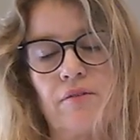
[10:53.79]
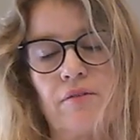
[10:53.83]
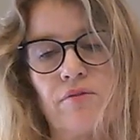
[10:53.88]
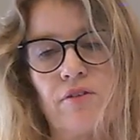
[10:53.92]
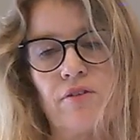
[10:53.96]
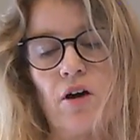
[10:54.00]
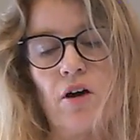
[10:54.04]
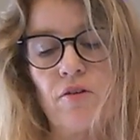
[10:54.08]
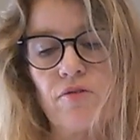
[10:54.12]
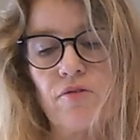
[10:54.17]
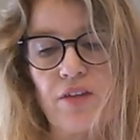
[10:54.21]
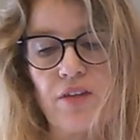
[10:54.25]

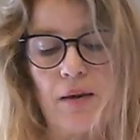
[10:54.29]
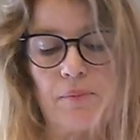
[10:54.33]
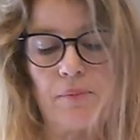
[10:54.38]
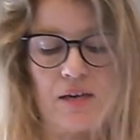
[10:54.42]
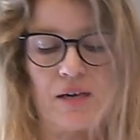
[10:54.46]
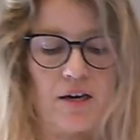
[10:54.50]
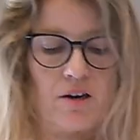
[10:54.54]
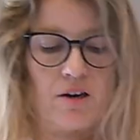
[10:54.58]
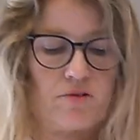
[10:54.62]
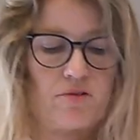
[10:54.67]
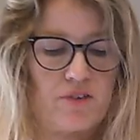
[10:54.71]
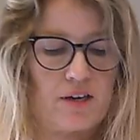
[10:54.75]
of them and
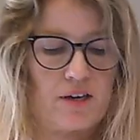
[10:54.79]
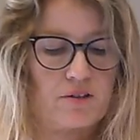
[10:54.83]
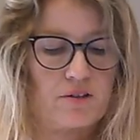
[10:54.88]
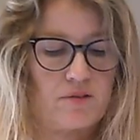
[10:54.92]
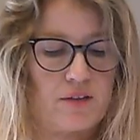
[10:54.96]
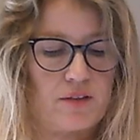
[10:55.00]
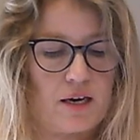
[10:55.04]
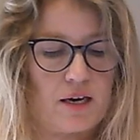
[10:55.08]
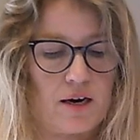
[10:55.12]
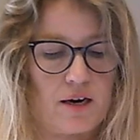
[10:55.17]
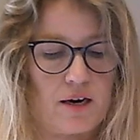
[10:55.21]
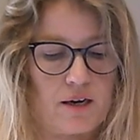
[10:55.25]
how effective
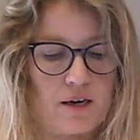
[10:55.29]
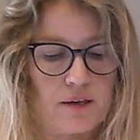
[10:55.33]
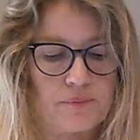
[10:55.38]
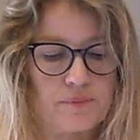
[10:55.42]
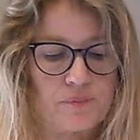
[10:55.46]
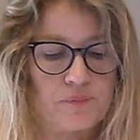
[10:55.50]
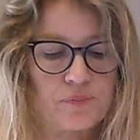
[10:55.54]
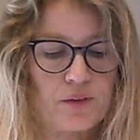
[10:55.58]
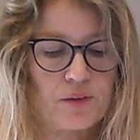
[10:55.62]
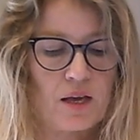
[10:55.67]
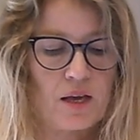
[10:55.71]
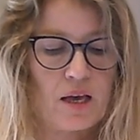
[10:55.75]
they are.
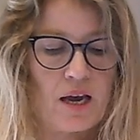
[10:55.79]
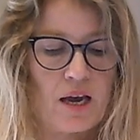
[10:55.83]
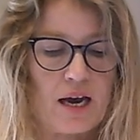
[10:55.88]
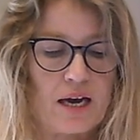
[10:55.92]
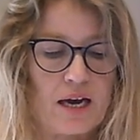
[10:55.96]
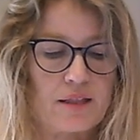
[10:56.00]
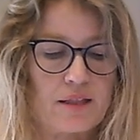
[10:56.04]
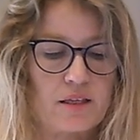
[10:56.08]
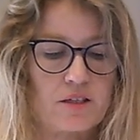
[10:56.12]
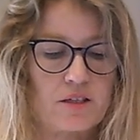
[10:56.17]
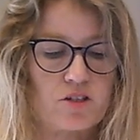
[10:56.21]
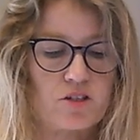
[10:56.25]

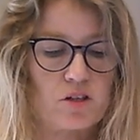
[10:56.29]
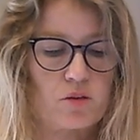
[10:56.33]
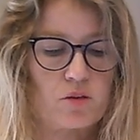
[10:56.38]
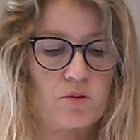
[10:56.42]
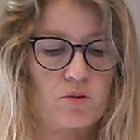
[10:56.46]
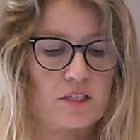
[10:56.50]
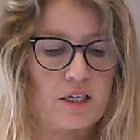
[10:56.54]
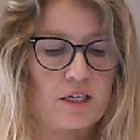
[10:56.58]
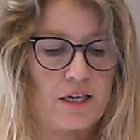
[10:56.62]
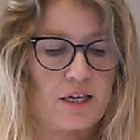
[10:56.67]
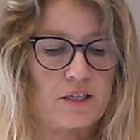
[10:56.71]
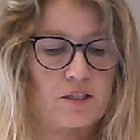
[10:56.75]
And this year, we're
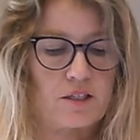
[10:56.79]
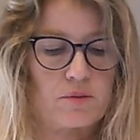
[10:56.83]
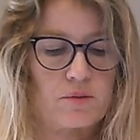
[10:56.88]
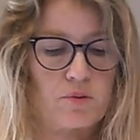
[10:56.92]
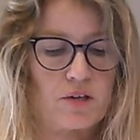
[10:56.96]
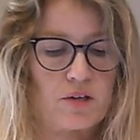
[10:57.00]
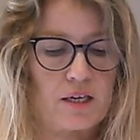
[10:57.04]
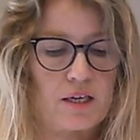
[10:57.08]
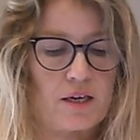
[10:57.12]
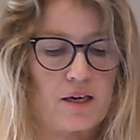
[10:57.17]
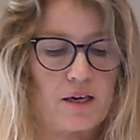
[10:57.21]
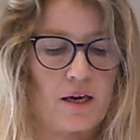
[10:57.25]
delighted to
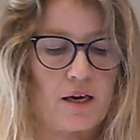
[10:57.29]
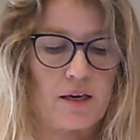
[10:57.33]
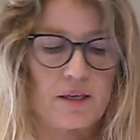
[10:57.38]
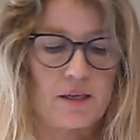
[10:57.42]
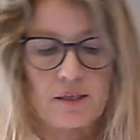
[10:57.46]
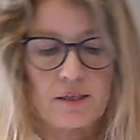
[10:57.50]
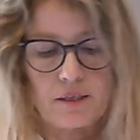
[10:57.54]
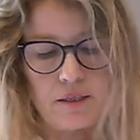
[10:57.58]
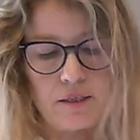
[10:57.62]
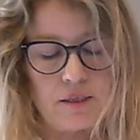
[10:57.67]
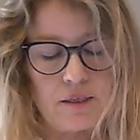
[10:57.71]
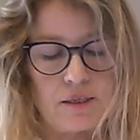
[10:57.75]
bring
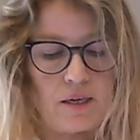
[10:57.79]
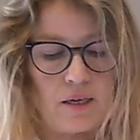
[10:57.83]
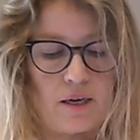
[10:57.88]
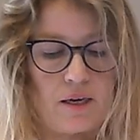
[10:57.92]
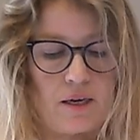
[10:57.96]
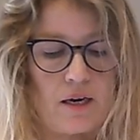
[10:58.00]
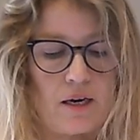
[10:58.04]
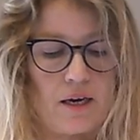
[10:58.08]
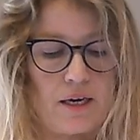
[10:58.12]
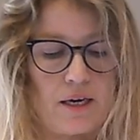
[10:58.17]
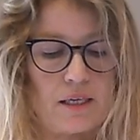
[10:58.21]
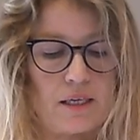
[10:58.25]

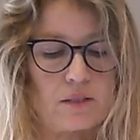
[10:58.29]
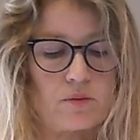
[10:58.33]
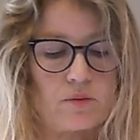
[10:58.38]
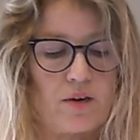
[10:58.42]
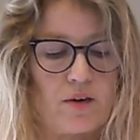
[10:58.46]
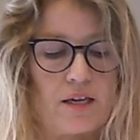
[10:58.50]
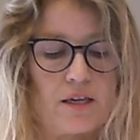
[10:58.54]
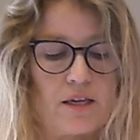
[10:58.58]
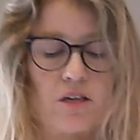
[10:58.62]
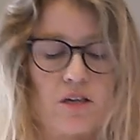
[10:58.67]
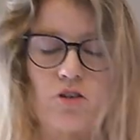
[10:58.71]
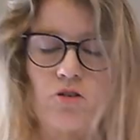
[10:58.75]
online as
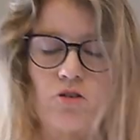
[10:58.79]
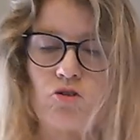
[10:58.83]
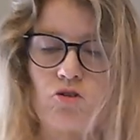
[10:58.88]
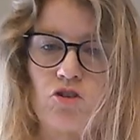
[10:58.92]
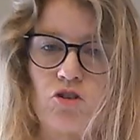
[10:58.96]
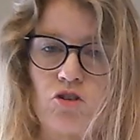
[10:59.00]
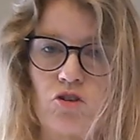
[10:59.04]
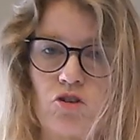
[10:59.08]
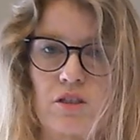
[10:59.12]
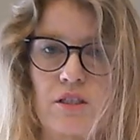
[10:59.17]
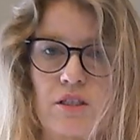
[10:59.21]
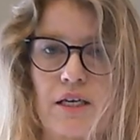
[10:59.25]
well a new
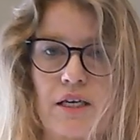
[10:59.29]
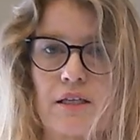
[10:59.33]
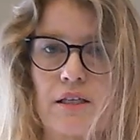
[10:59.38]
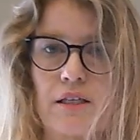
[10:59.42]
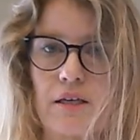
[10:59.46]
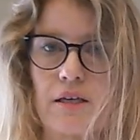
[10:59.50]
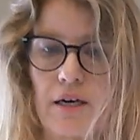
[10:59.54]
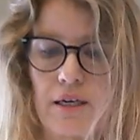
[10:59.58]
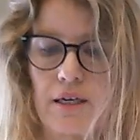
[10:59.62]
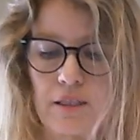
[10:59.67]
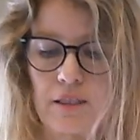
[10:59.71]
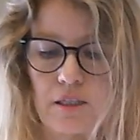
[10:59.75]
junior cycle guidance